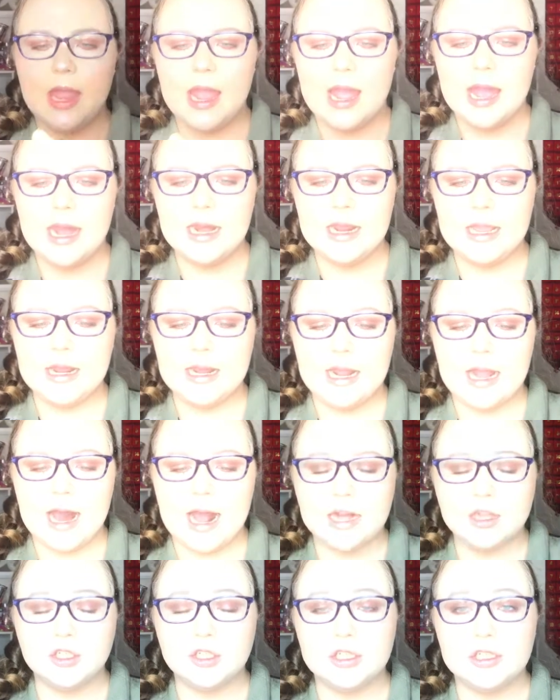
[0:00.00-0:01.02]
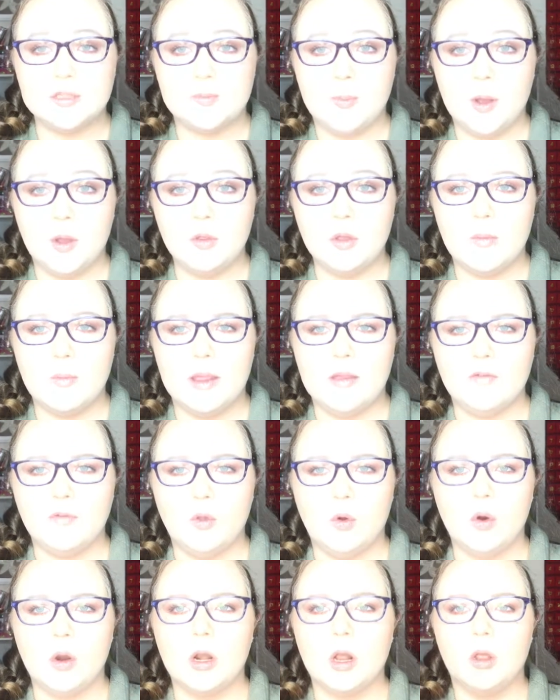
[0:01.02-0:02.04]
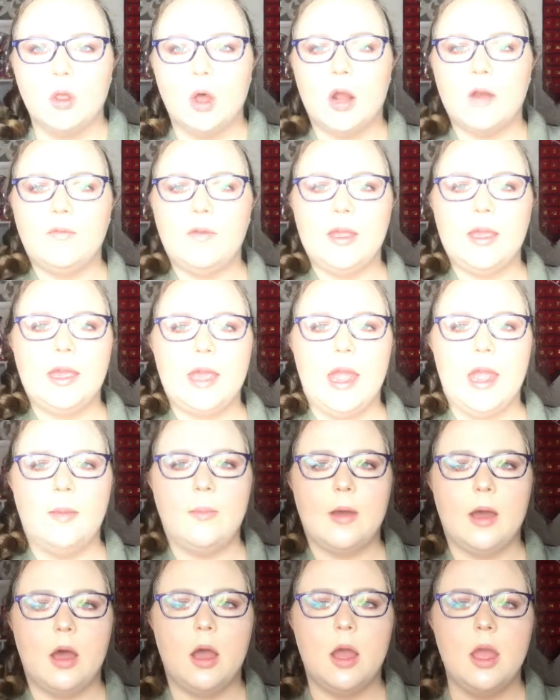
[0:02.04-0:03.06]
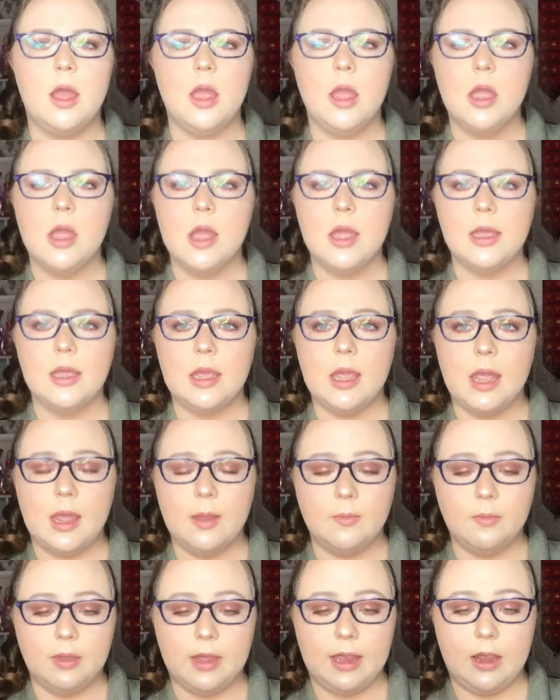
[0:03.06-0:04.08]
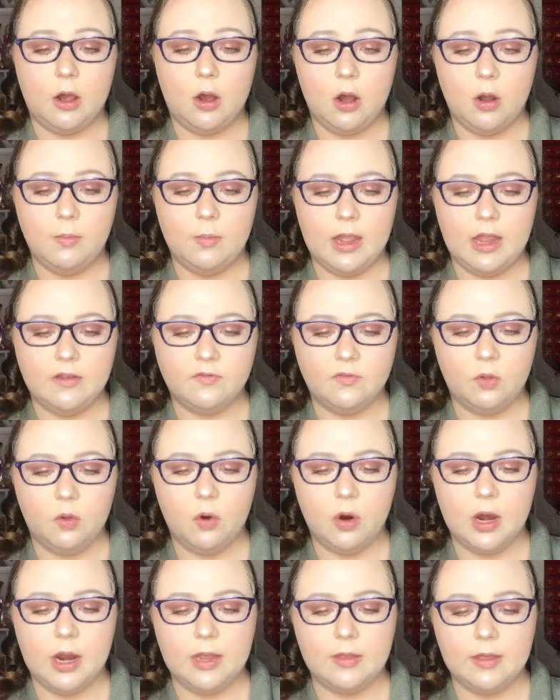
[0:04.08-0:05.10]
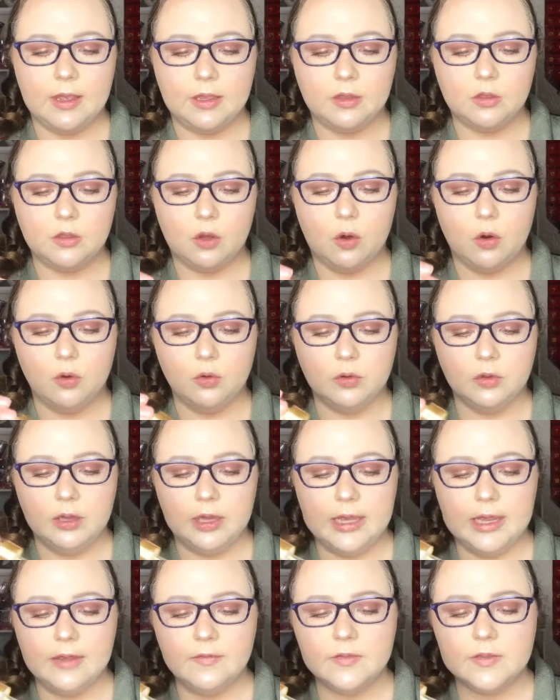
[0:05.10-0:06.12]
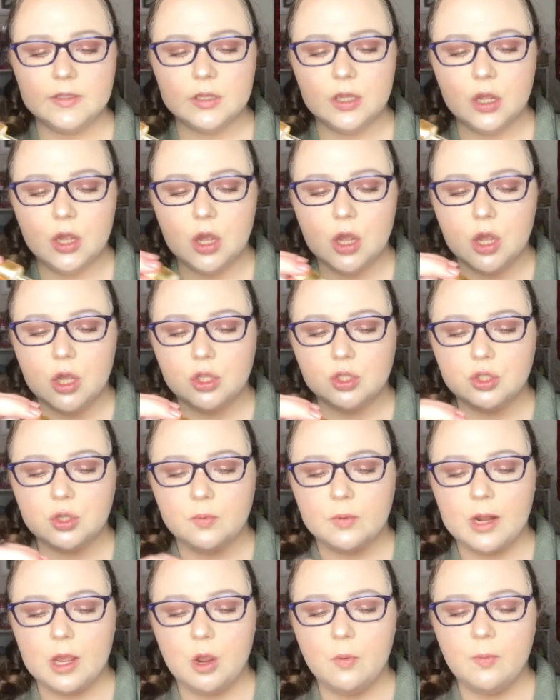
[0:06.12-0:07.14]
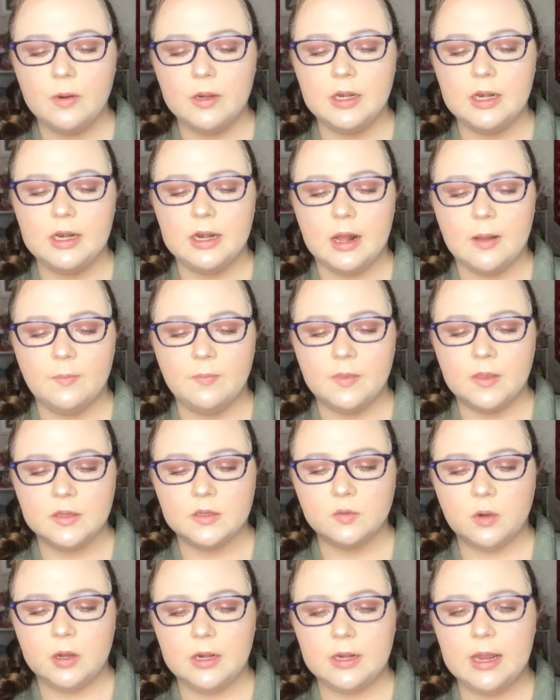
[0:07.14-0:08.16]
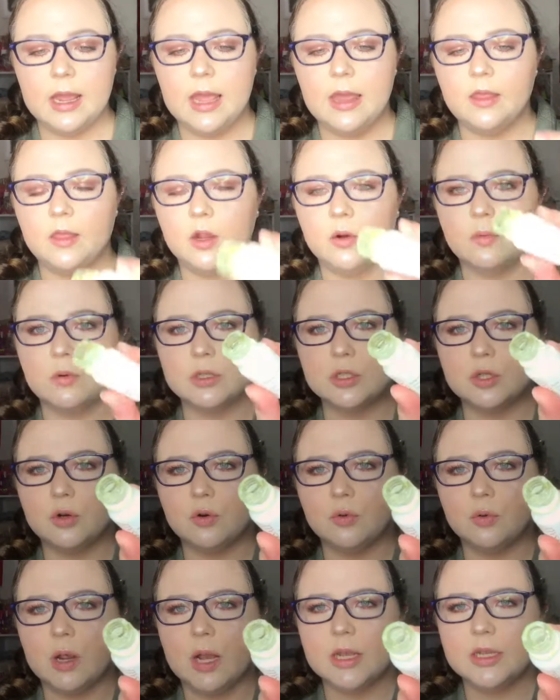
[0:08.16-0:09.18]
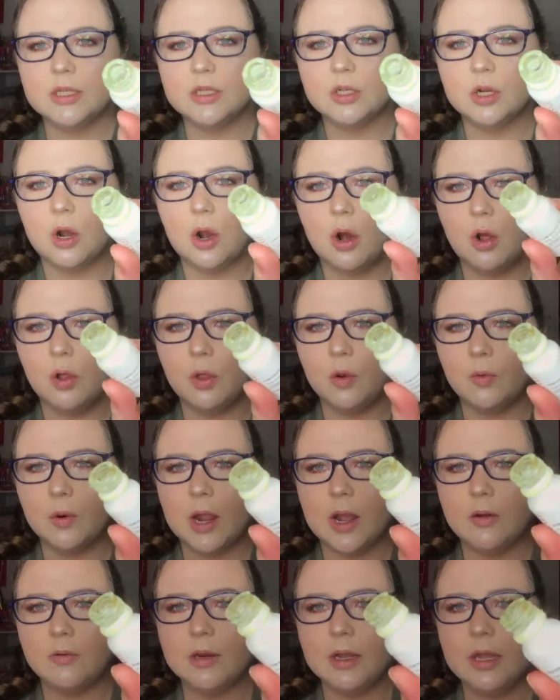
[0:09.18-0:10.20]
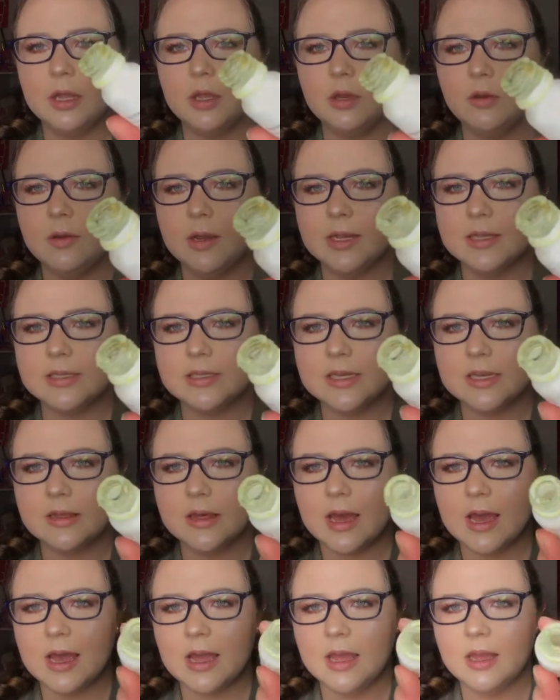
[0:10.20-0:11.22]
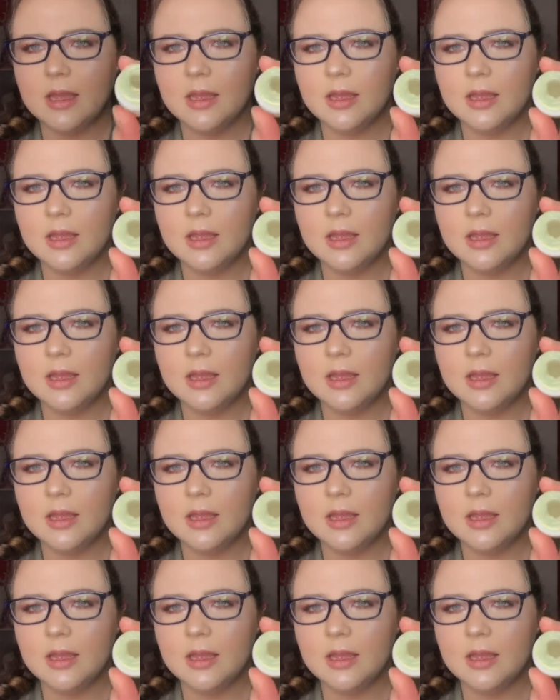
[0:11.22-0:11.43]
had it and it actually spilled on my floor, and a lot of it came like on my floor and like the gold leaves. So when I opened it up this one day, there was crust all around it. Can you guys see that?